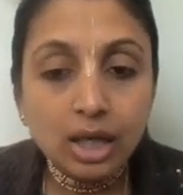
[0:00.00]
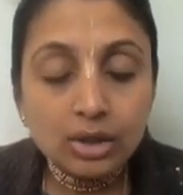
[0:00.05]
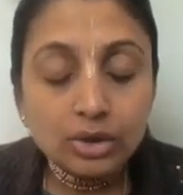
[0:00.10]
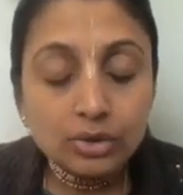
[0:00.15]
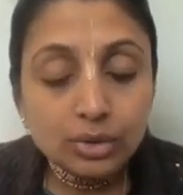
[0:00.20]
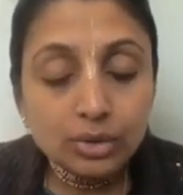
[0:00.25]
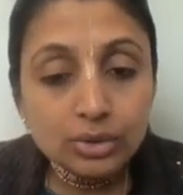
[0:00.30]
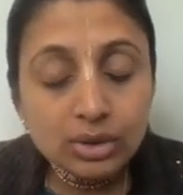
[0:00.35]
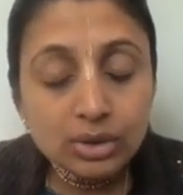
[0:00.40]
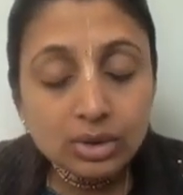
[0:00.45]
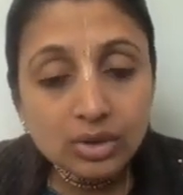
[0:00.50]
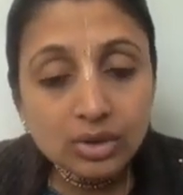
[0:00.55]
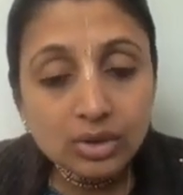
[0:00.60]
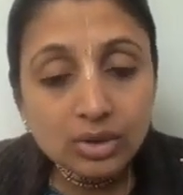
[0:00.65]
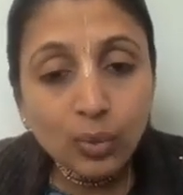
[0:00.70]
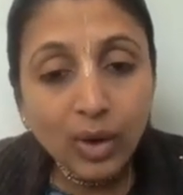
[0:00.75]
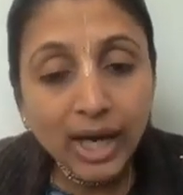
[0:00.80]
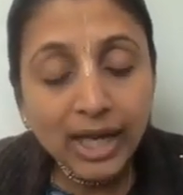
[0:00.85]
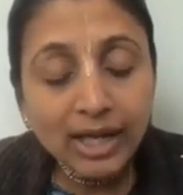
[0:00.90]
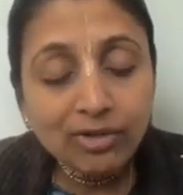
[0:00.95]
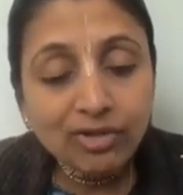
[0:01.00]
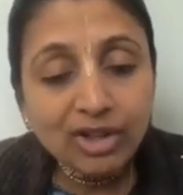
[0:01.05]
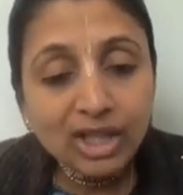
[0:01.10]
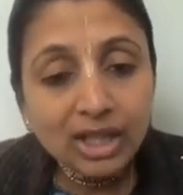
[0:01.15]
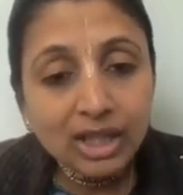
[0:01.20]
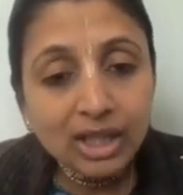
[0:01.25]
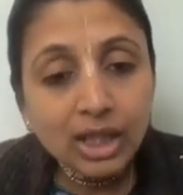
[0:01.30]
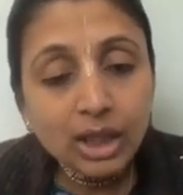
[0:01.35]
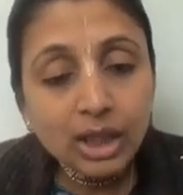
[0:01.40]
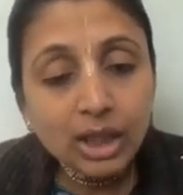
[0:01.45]
So this is why
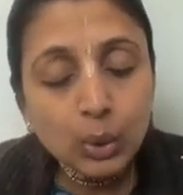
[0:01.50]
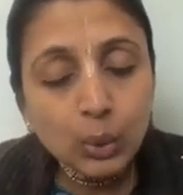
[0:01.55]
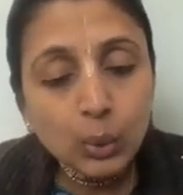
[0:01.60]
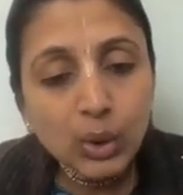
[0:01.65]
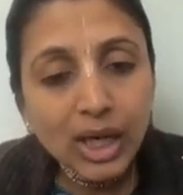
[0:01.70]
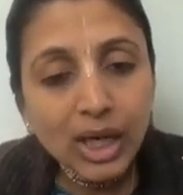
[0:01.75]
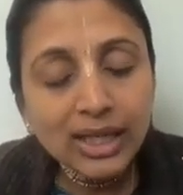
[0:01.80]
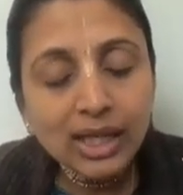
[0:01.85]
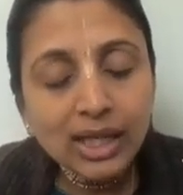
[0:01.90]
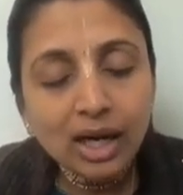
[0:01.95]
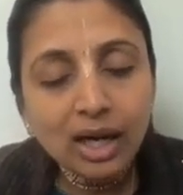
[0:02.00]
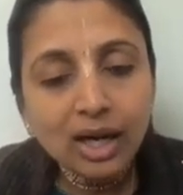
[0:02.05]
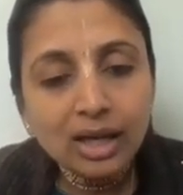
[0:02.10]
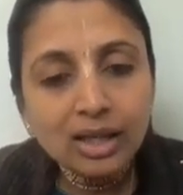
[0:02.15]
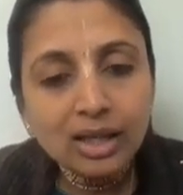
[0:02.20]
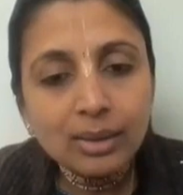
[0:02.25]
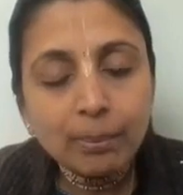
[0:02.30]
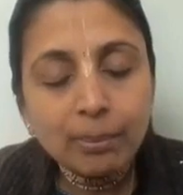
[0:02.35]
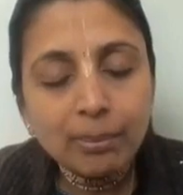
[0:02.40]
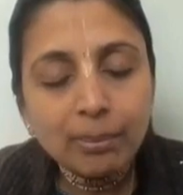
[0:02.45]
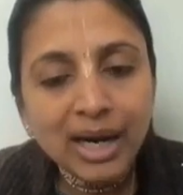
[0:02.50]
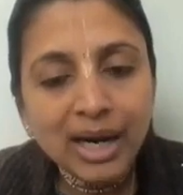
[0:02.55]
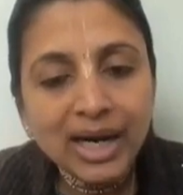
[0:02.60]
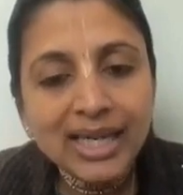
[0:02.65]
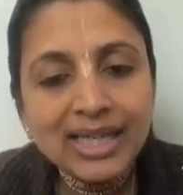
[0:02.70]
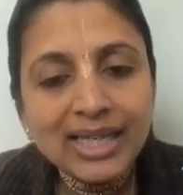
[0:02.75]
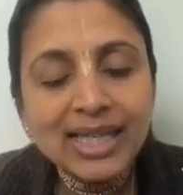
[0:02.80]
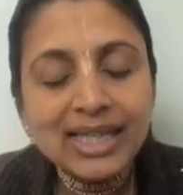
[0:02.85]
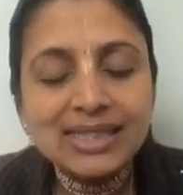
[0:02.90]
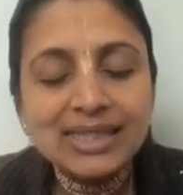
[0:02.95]
we need to get our
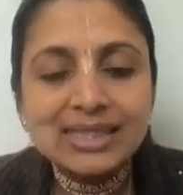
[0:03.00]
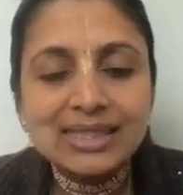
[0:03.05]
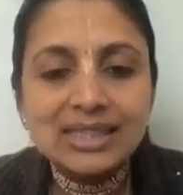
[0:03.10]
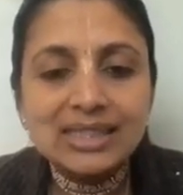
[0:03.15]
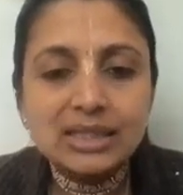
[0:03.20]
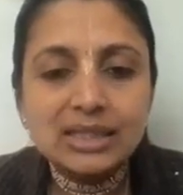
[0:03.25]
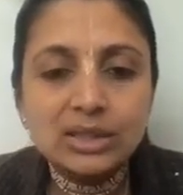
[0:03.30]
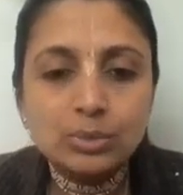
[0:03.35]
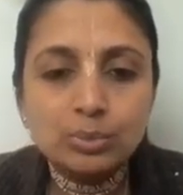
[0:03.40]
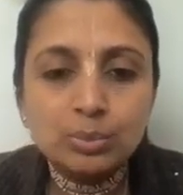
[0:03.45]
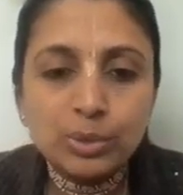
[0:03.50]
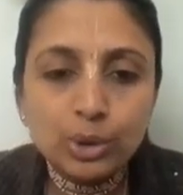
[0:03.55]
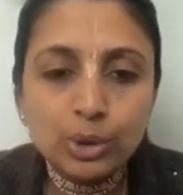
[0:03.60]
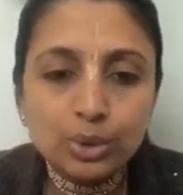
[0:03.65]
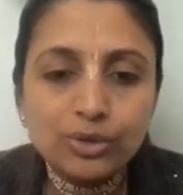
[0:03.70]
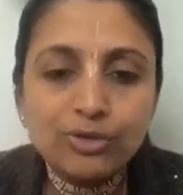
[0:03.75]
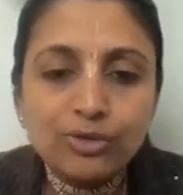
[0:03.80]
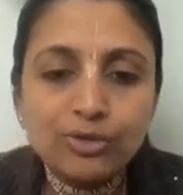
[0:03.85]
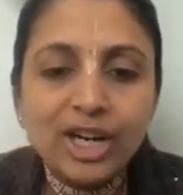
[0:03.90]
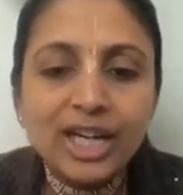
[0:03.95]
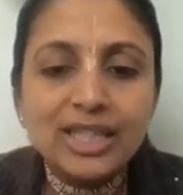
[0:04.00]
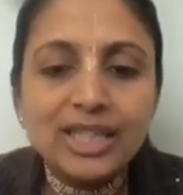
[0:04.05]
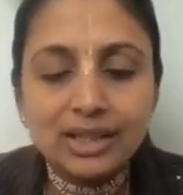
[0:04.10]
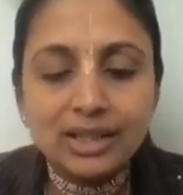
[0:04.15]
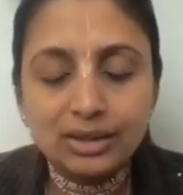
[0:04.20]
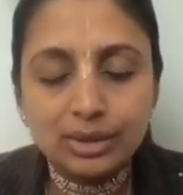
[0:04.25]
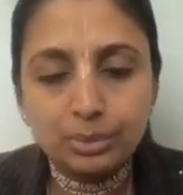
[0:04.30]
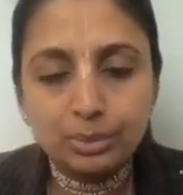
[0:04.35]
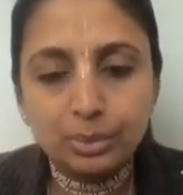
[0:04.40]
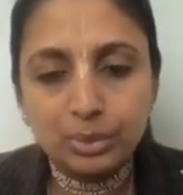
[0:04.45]
mind and senses purified,
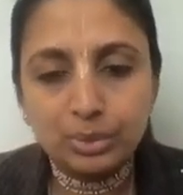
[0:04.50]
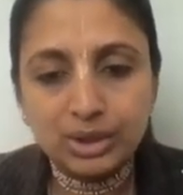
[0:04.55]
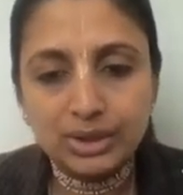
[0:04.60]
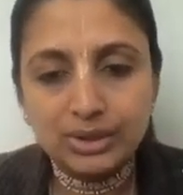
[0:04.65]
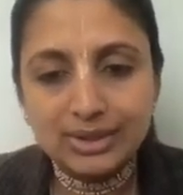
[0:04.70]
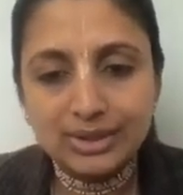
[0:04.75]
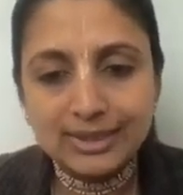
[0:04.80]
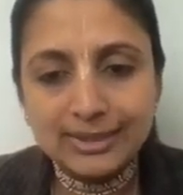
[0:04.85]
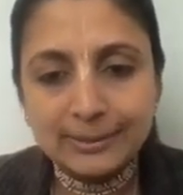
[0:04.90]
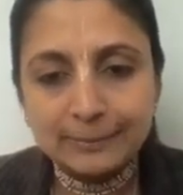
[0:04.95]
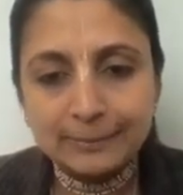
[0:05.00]
dear devotees.